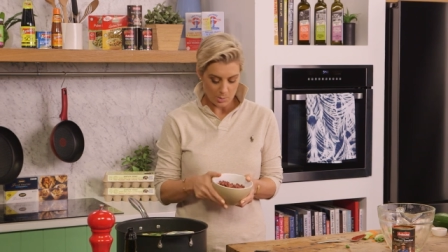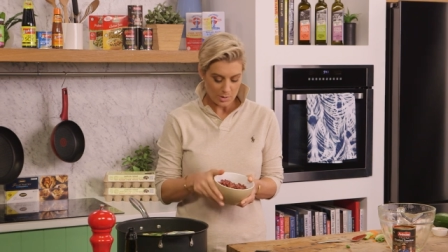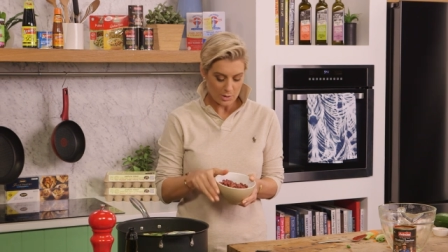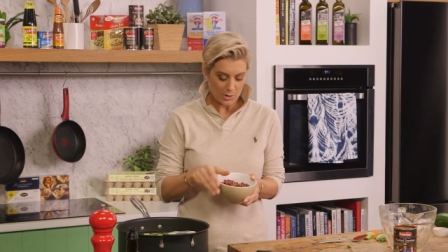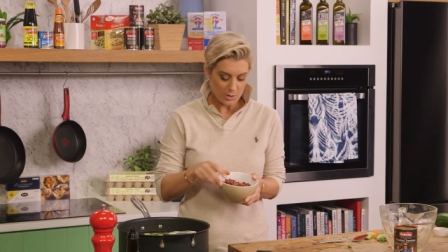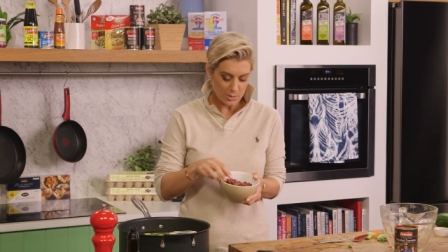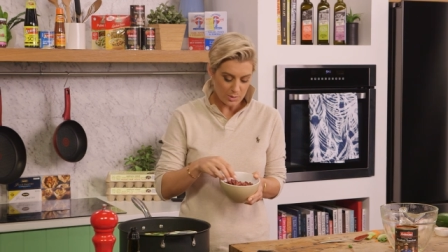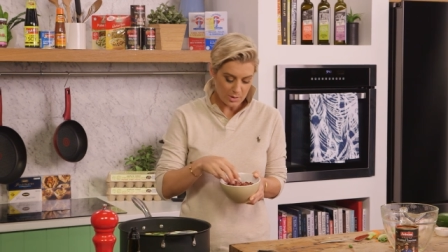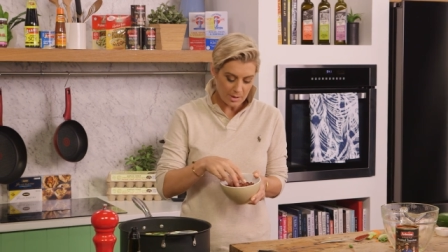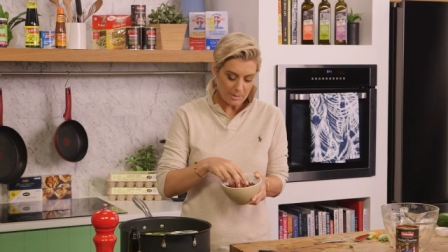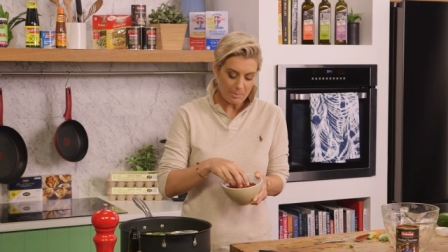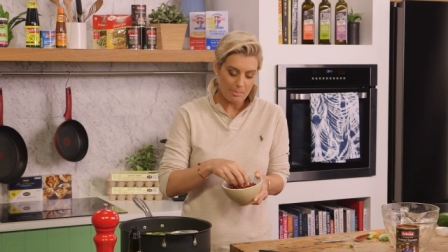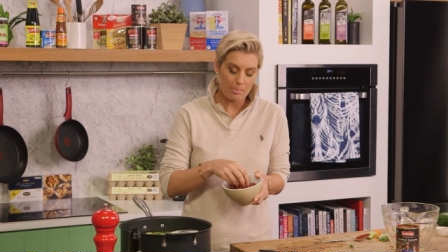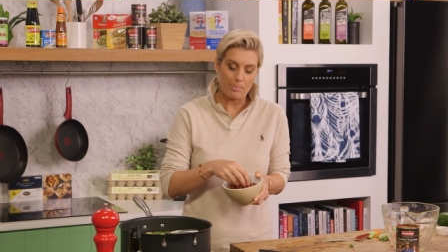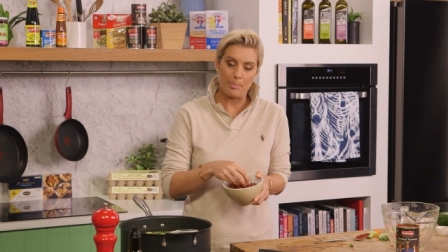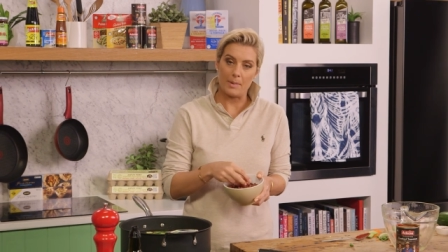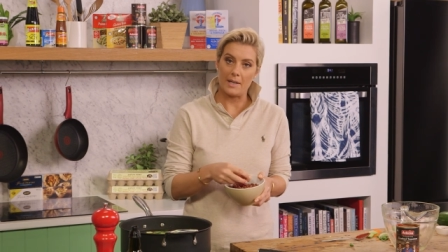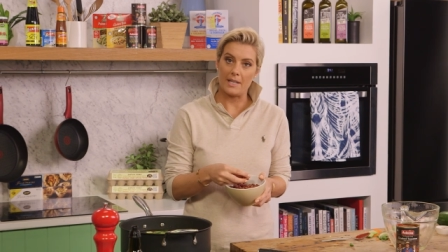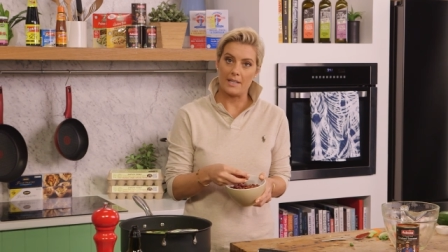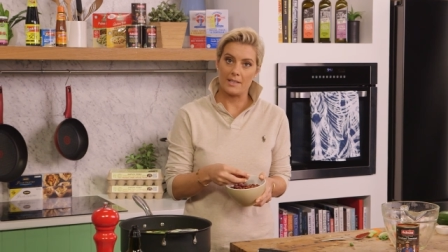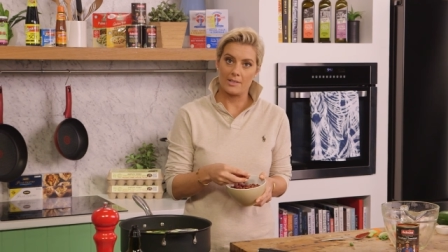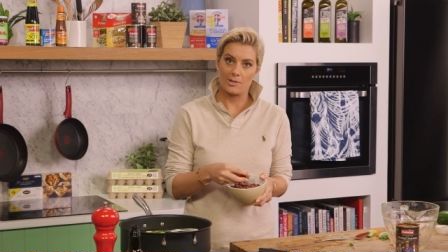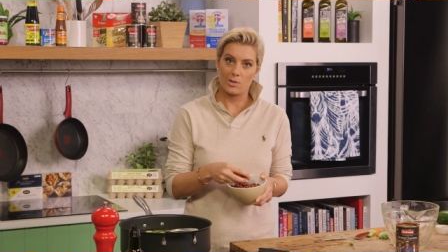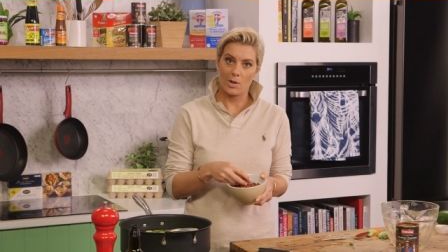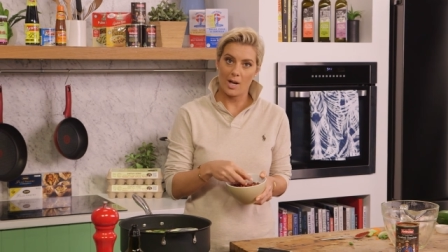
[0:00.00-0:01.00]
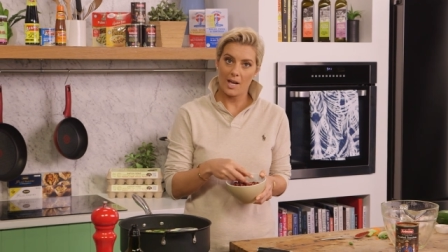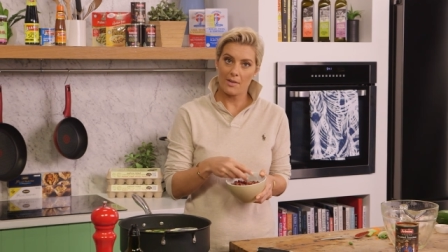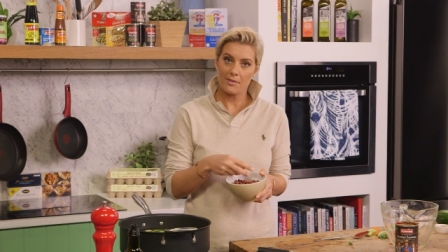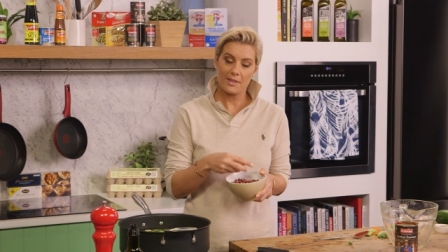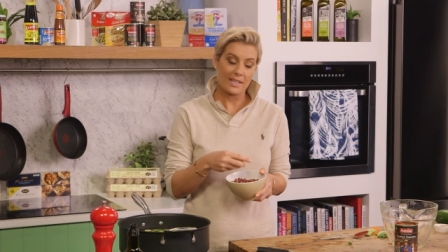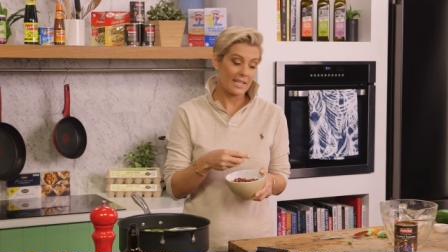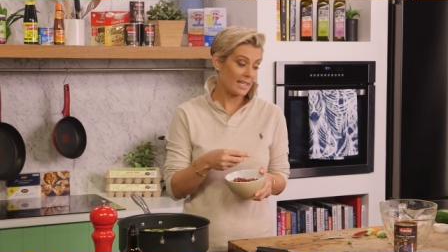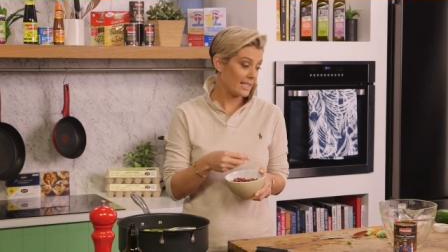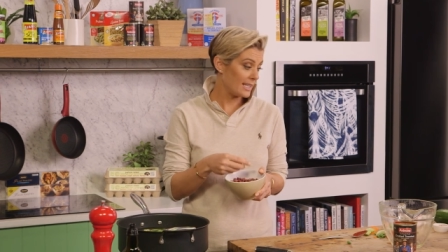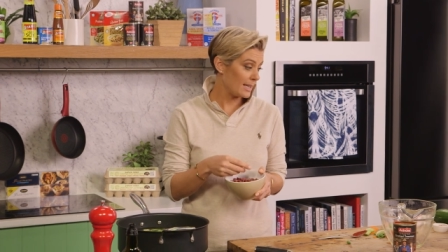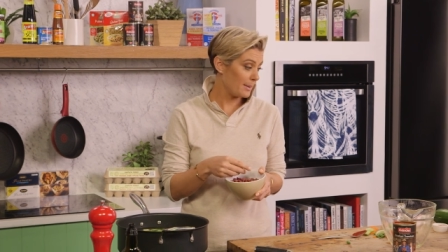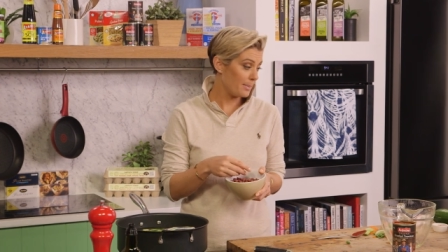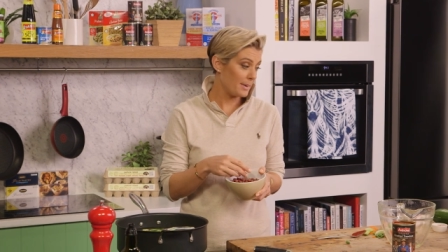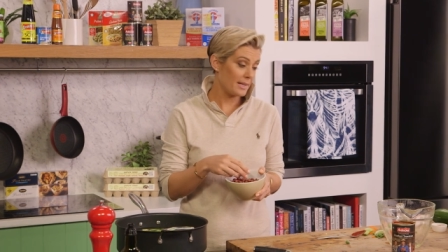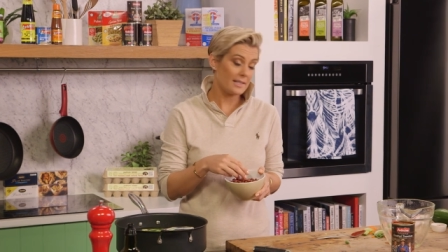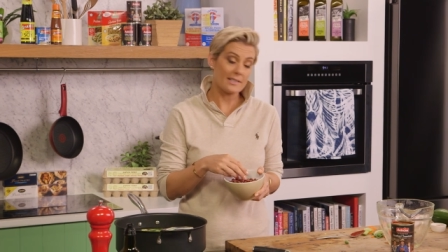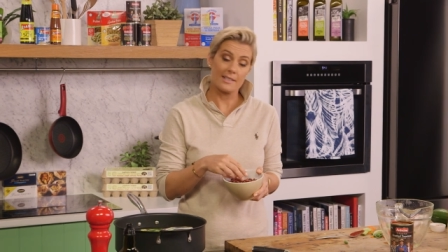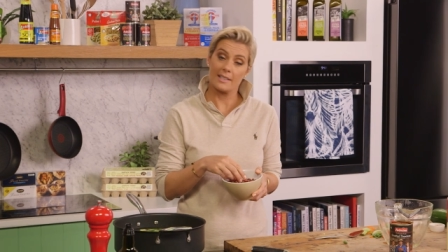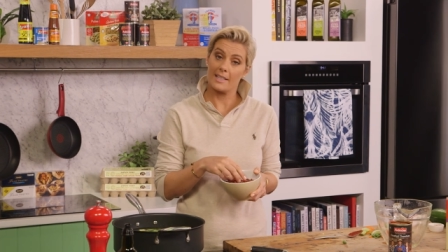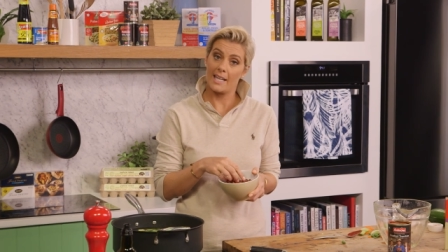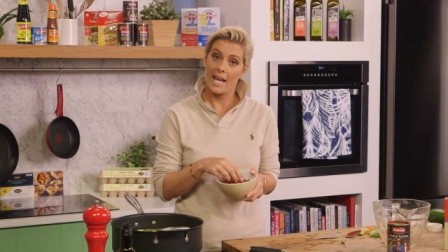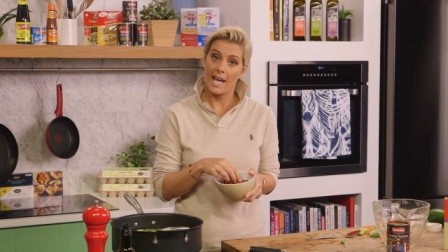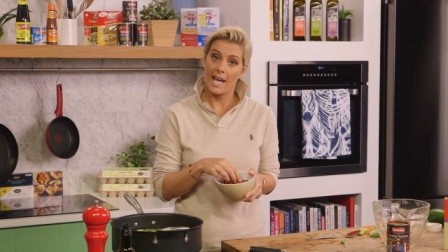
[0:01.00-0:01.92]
we're using beans. So I have kidney beans and